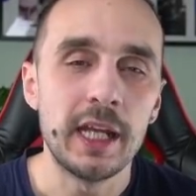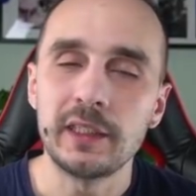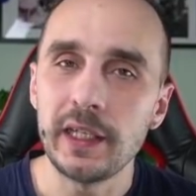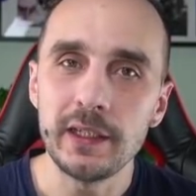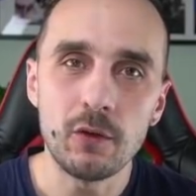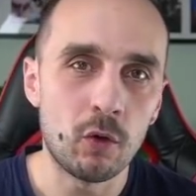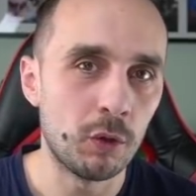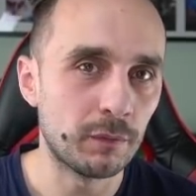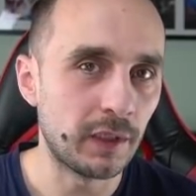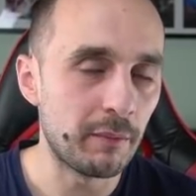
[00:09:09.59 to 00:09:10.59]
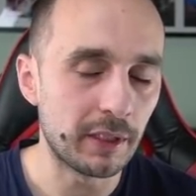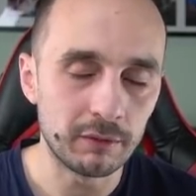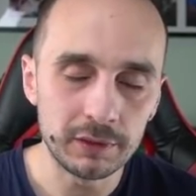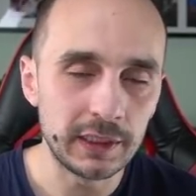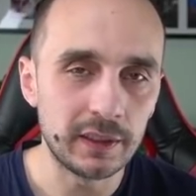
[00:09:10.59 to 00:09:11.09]
Take all of them,
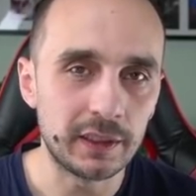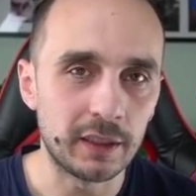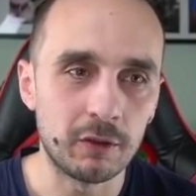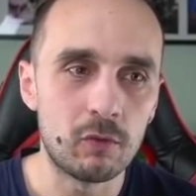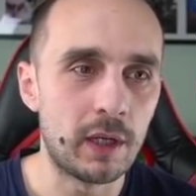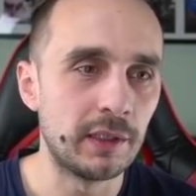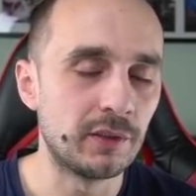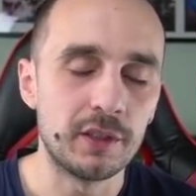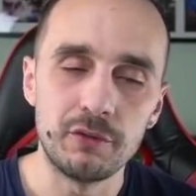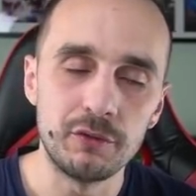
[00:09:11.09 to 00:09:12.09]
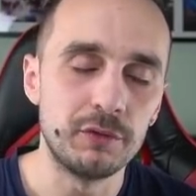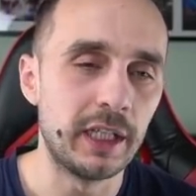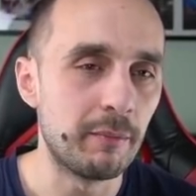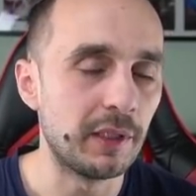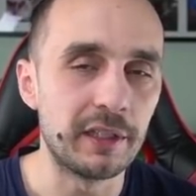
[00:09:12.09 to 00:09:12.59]
including the yellow ones, do
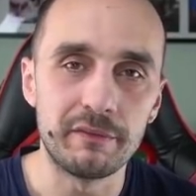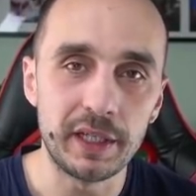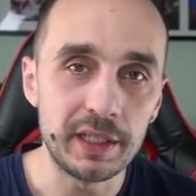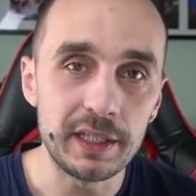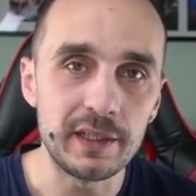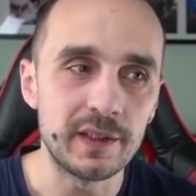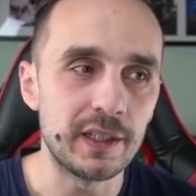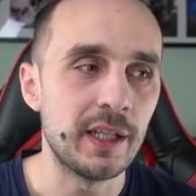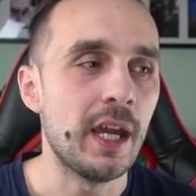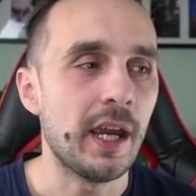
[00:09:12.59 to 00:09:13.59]
them, they're very easy,